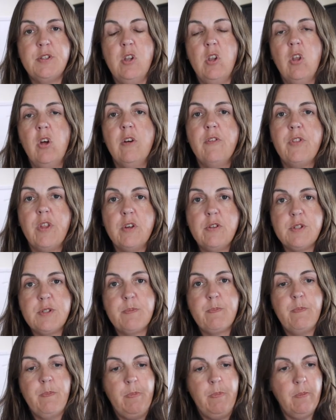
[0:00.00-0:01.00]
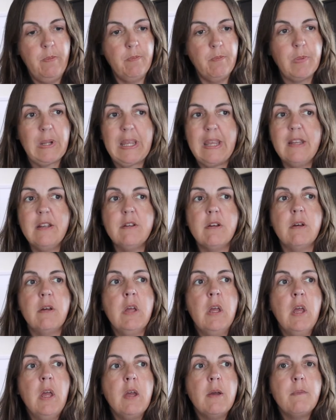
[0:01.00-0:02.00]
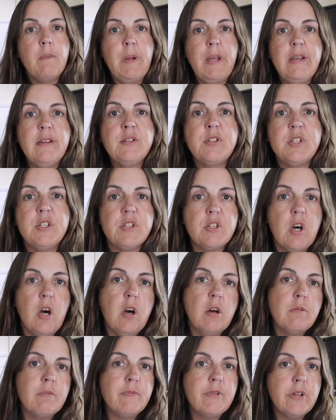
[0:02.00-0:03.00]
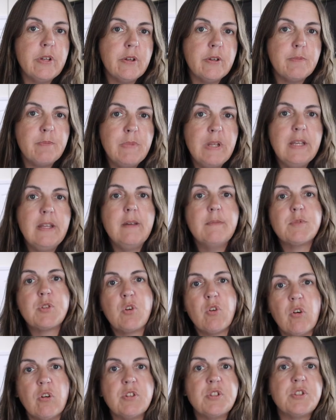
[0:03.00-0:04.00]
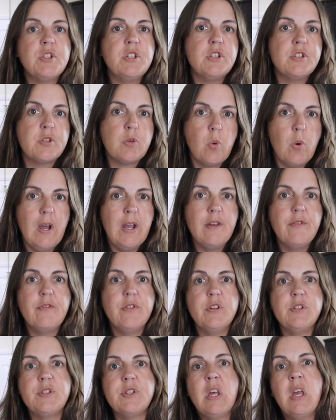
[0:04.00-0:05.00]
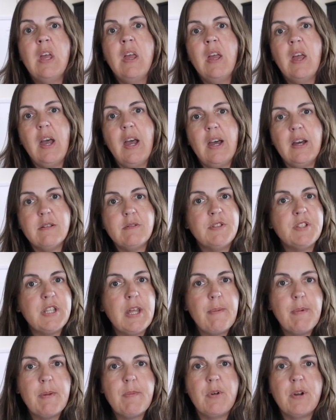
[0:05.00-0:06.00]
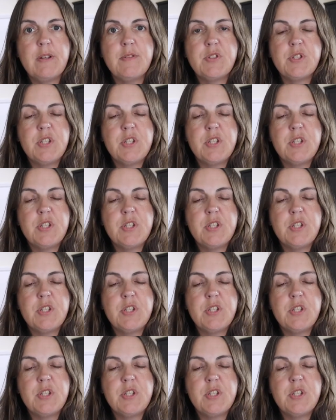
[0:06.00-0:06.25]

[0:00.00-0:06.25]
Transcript: A lot of those beginner pieces are, you know, minims, crotchets, quavers and um, semibreves.